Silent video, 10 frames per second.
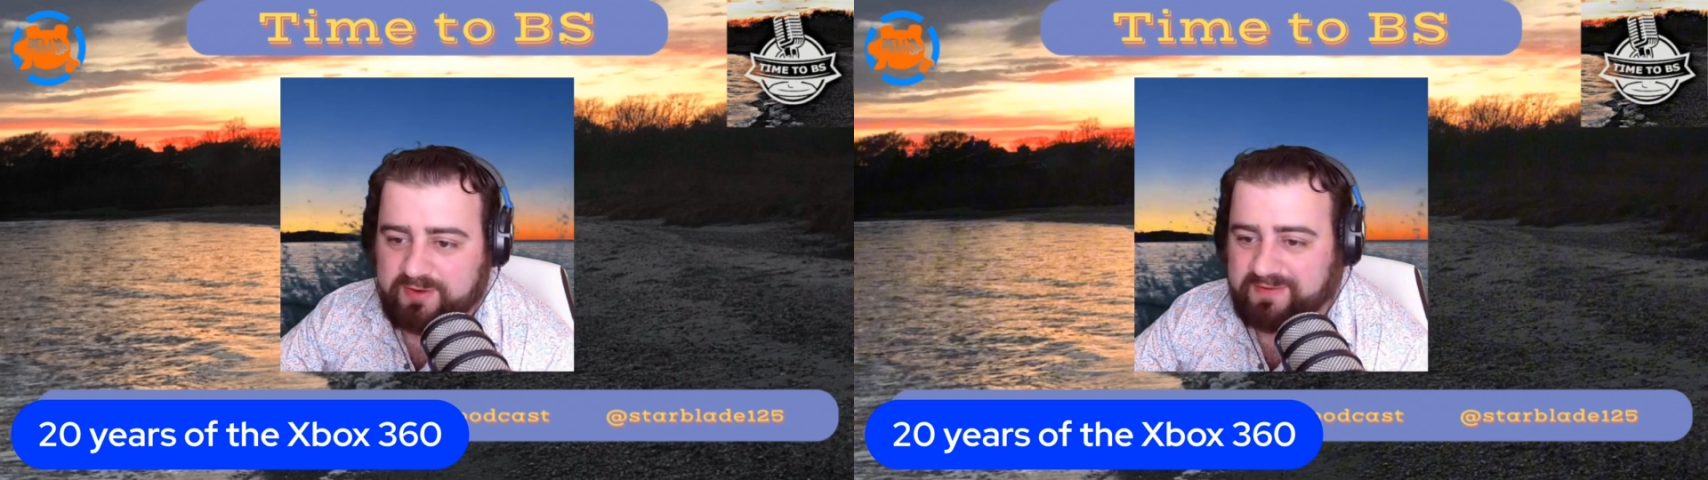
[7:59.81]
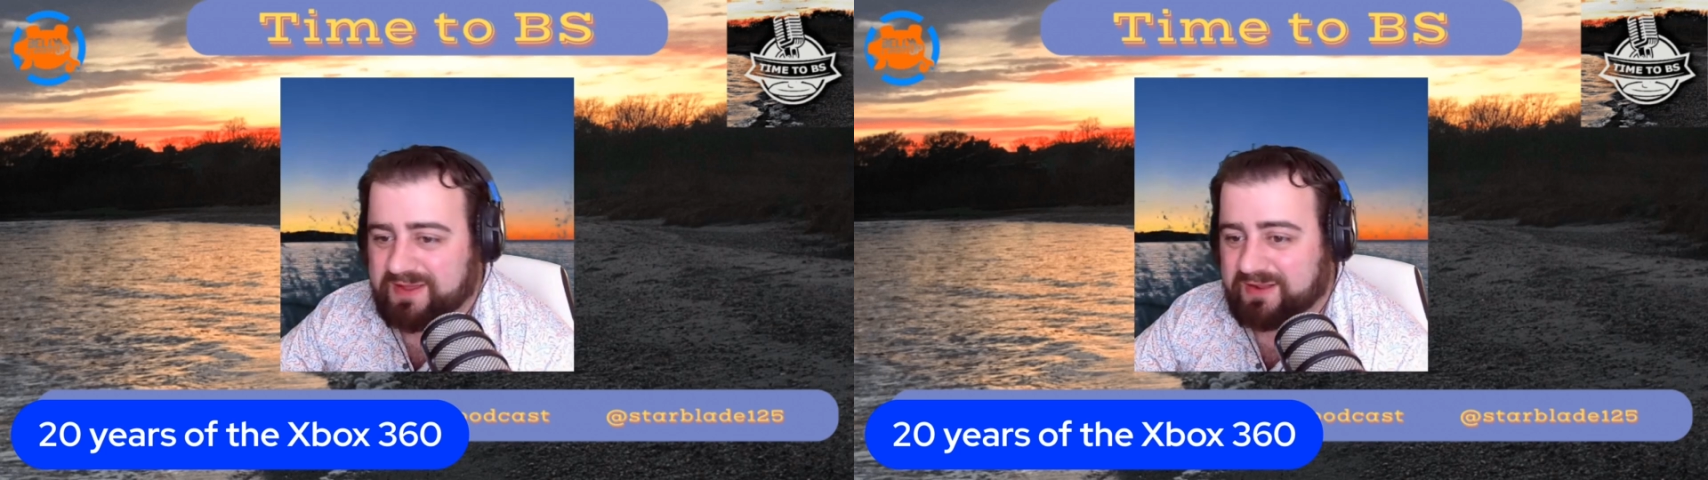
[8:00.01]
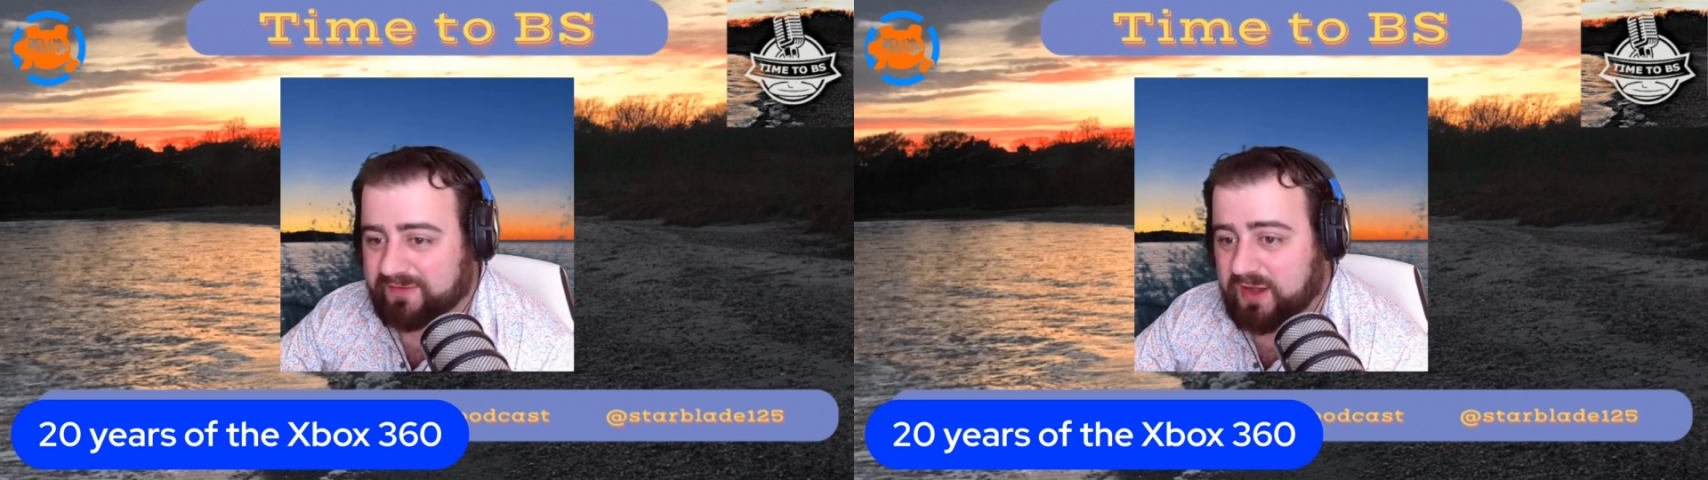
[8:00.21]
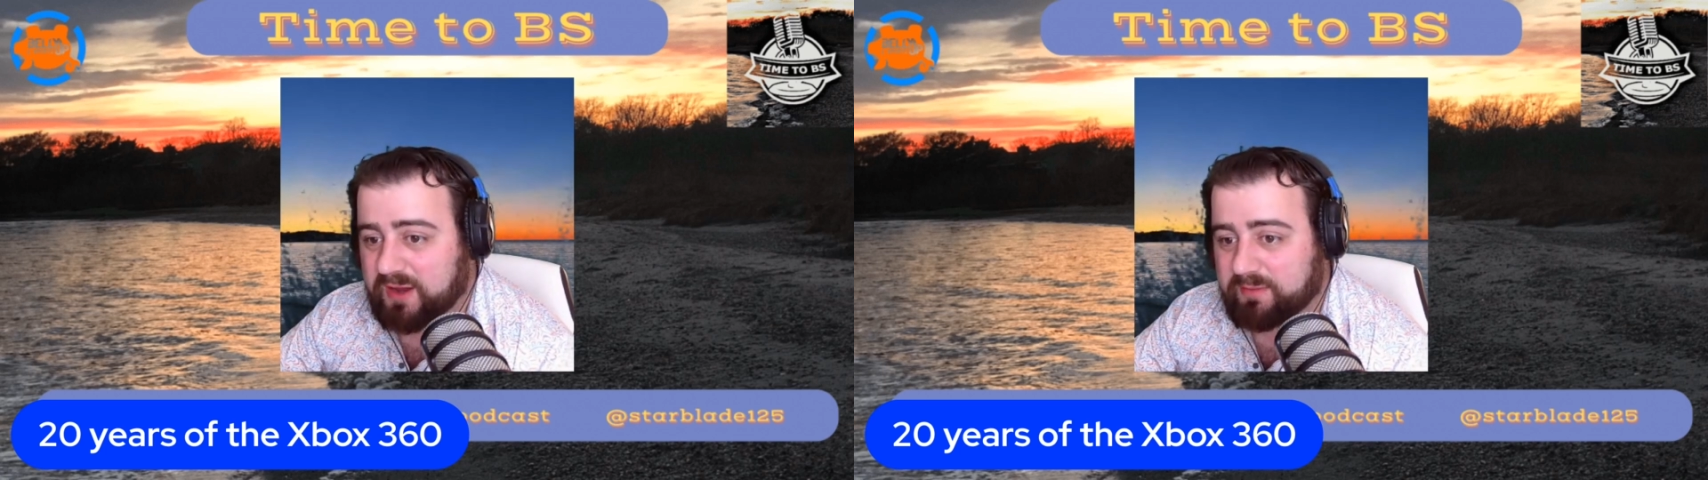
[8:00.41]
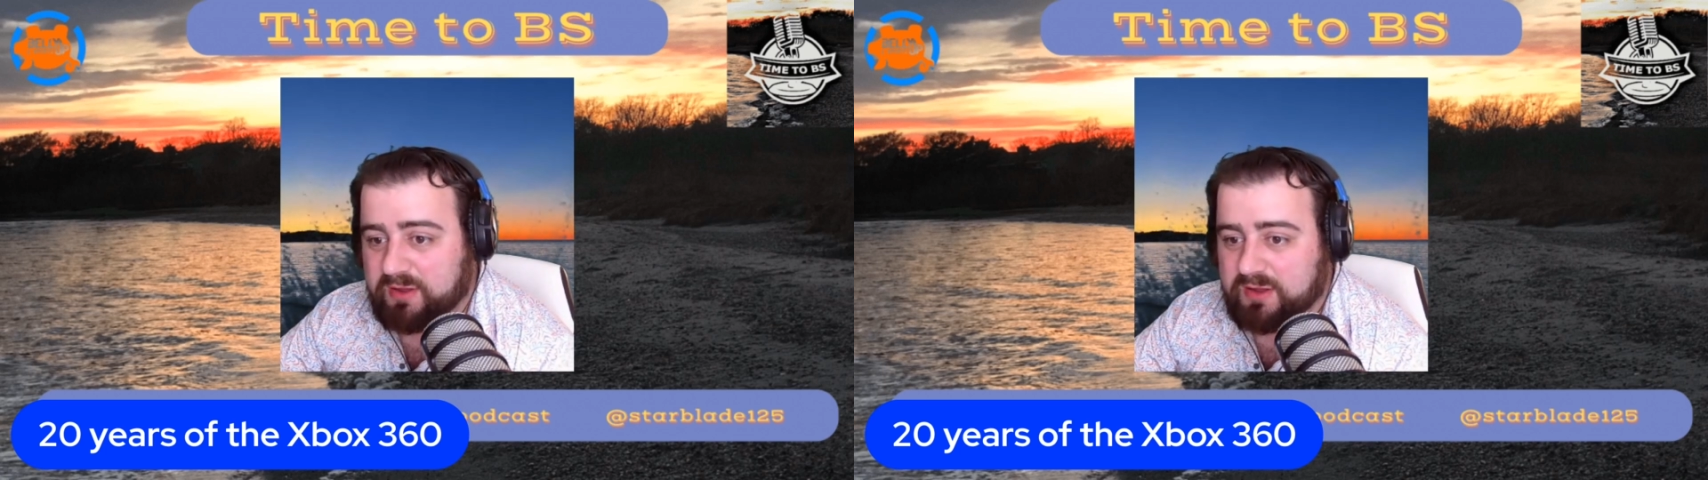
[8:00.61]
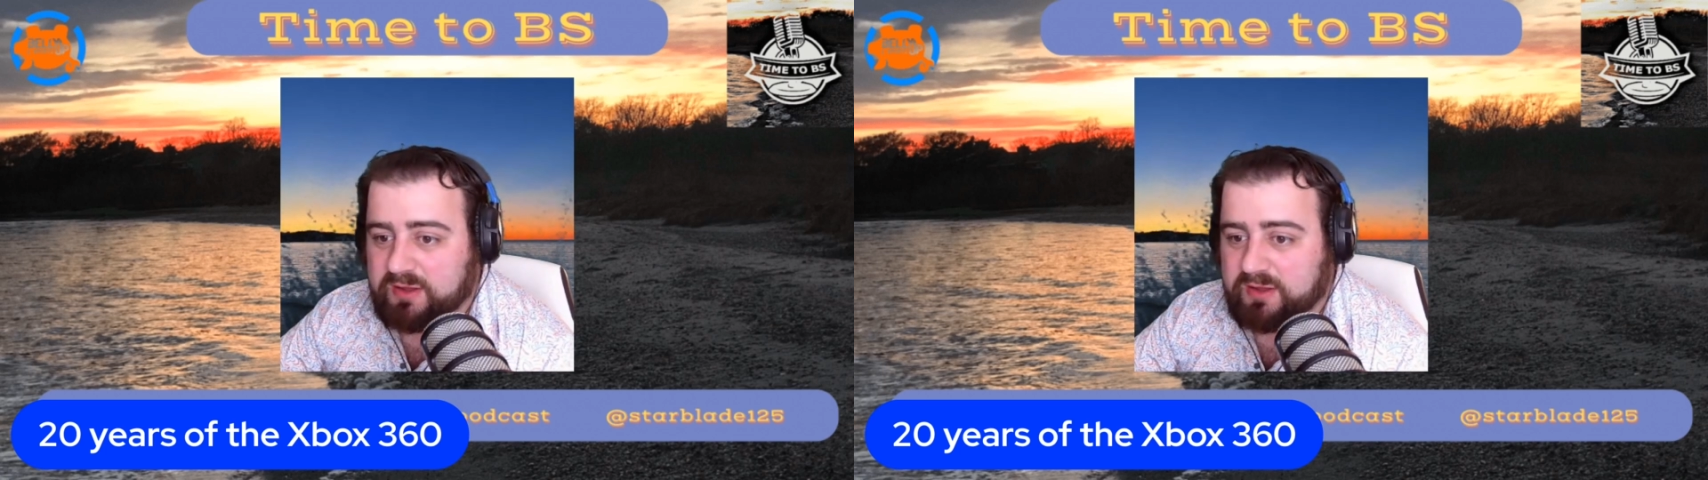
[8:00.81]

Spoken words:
around that time.